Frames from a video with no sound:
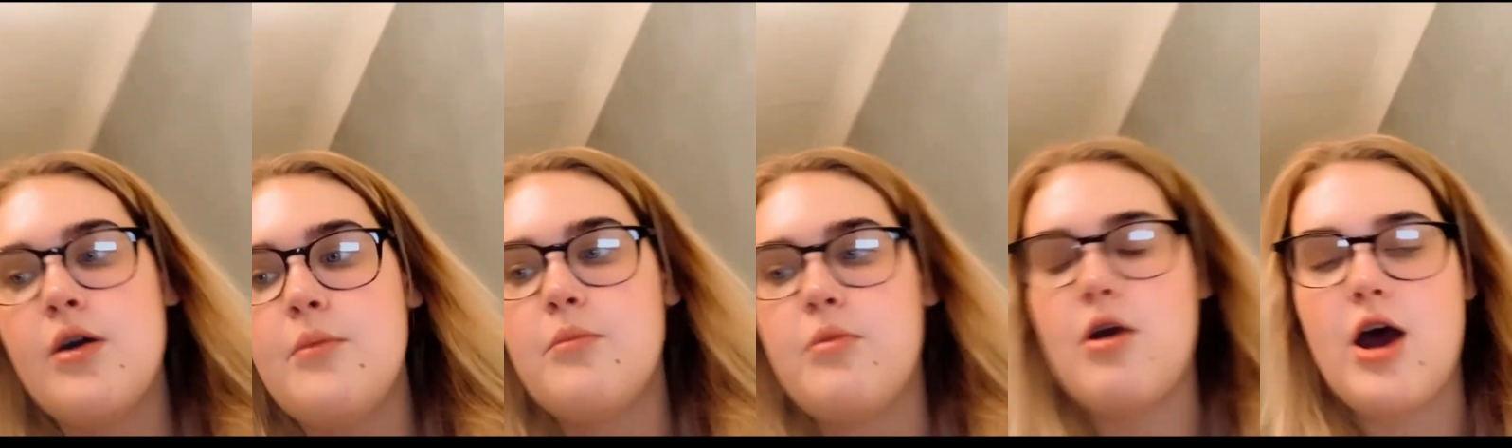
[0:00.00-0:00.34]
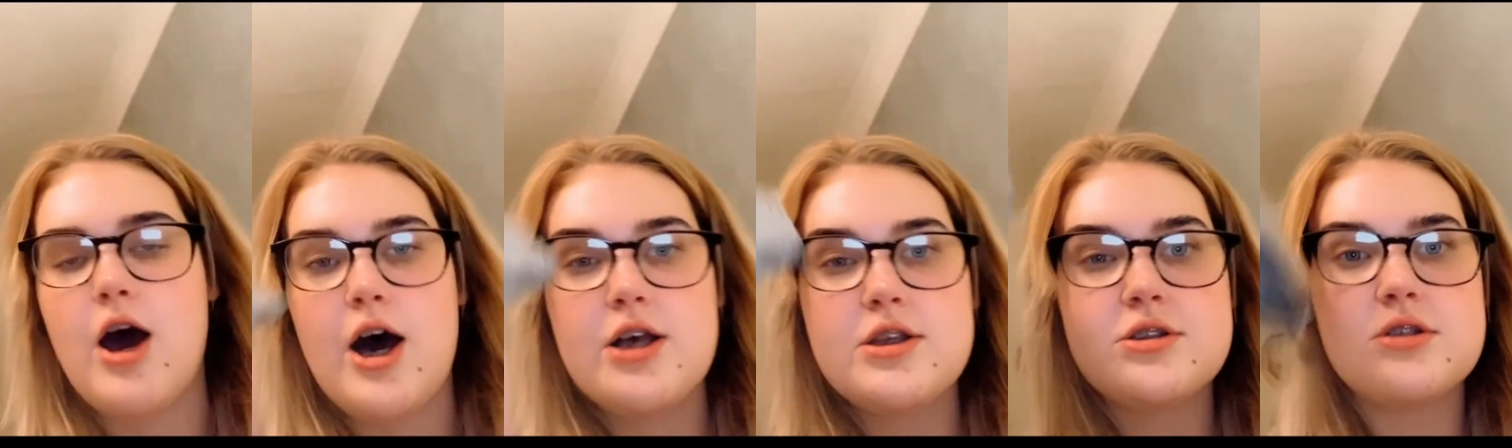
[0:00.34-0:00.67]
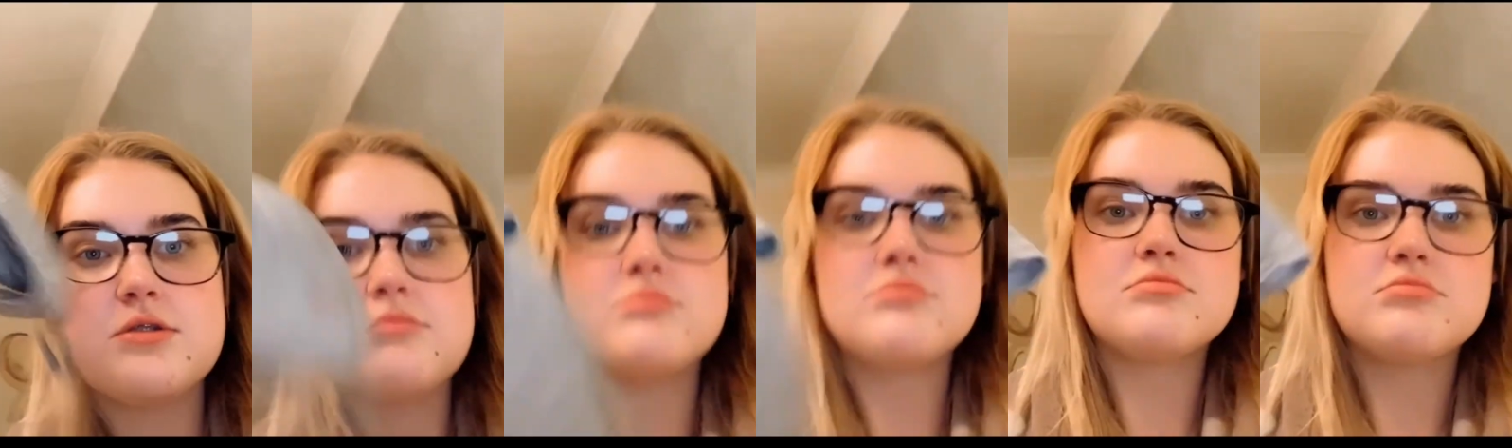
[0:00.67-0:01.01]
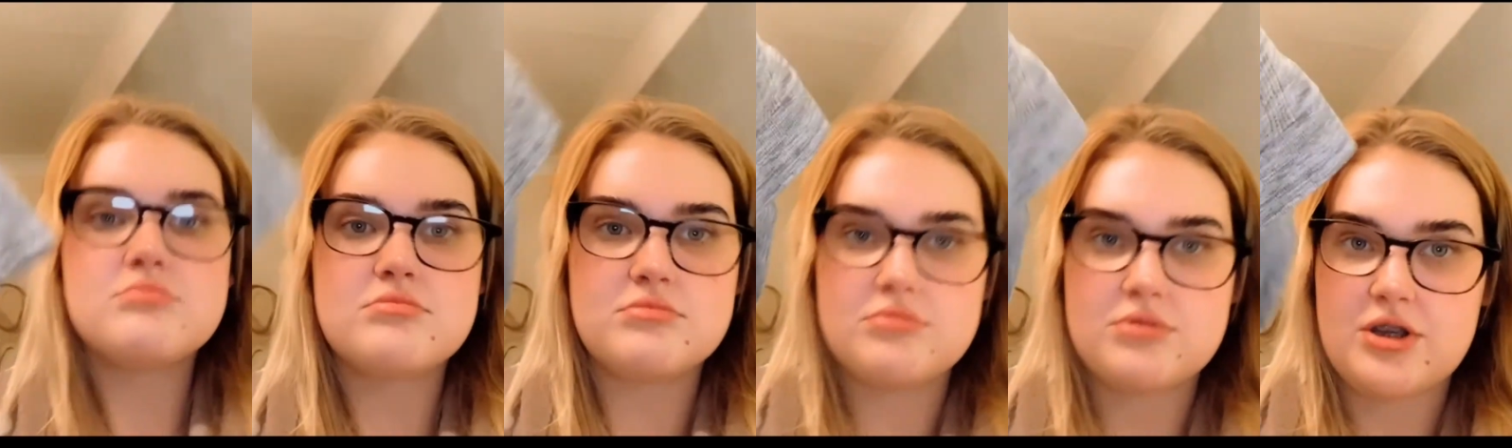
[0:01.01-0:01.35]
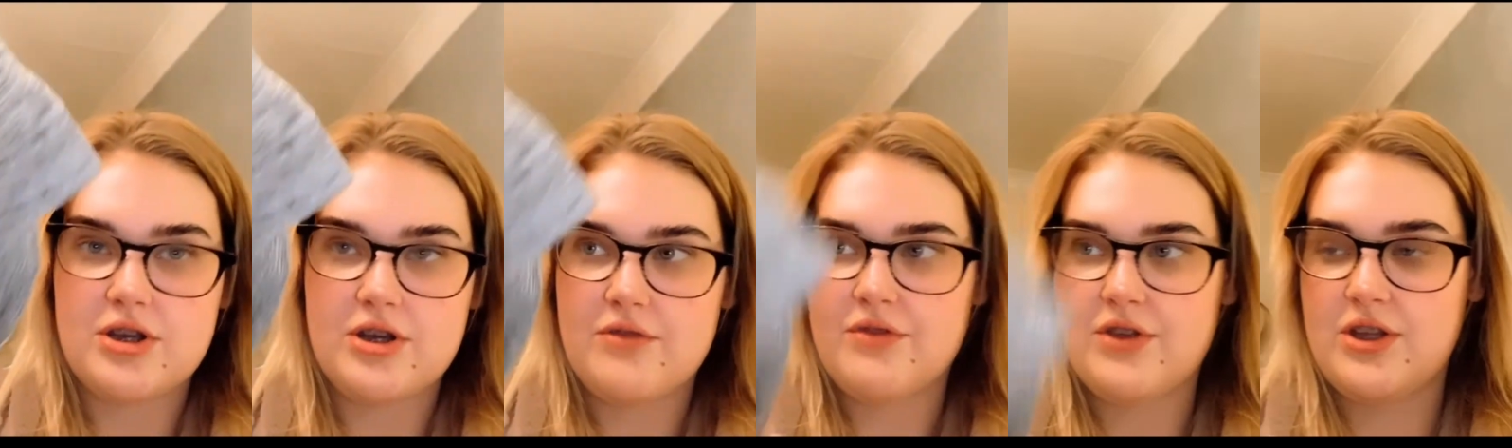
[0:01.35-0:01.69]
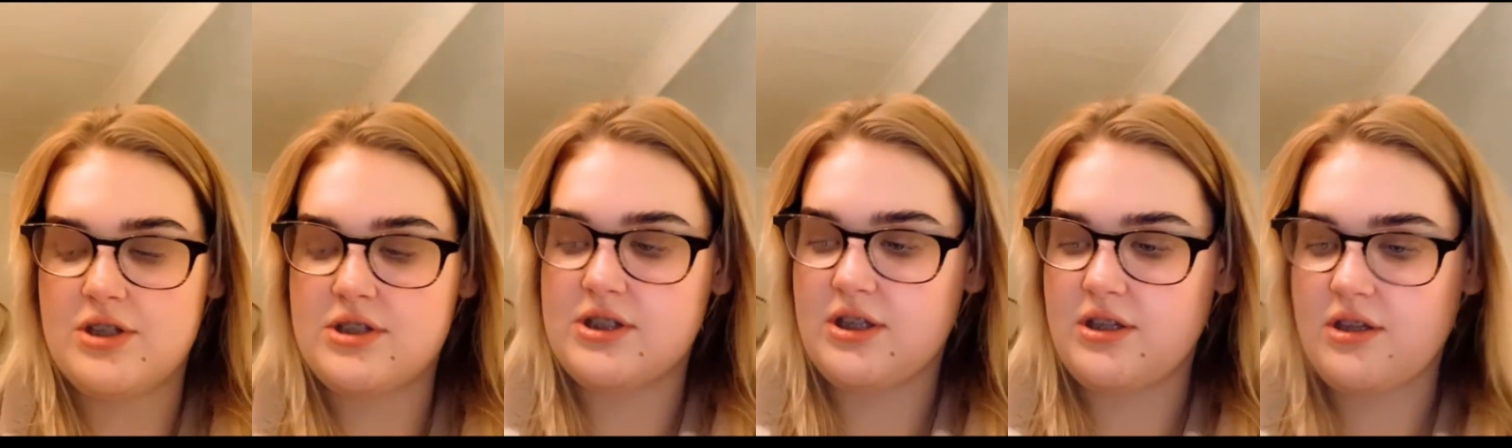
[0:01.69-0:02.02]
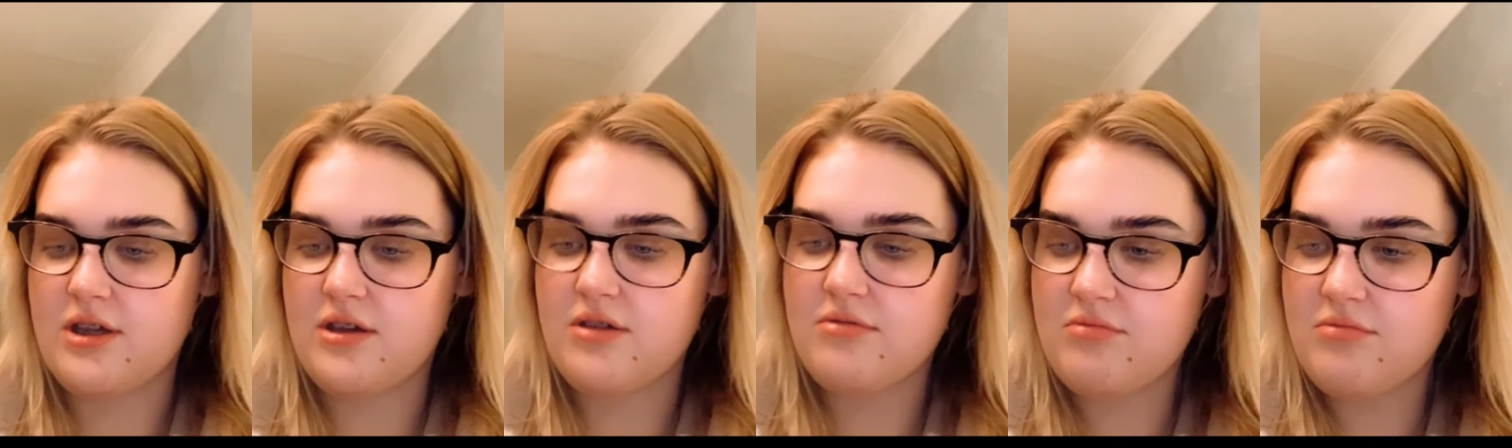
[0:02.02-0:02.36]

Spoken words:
Bras. I don't know if you can see that.